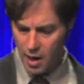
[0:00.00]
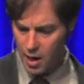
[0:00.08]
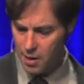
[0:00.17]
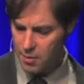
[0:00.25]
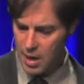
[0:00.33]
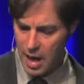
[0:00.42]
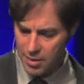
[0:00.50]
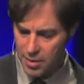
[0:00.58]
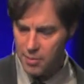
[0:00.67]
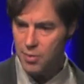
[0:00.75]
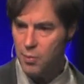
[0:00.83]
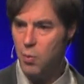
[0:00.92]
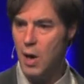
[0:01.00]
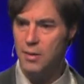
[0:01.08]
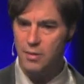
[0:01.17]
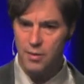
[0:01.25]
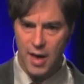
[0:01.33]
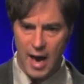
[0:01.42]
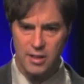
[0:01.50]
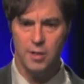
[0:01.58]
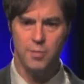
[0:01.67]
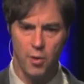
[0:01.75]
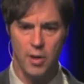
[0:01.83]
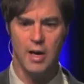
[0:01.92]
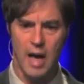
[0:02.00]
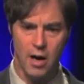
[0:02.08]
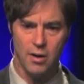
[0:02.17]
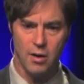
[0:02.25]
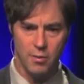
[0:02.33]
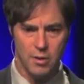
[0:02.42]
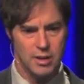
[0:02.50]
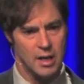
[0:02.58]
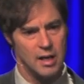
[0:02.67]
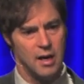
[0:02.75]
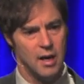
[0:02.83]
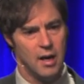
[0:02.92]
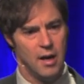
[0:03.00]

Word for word: uh, and what Thaxton pointed out was that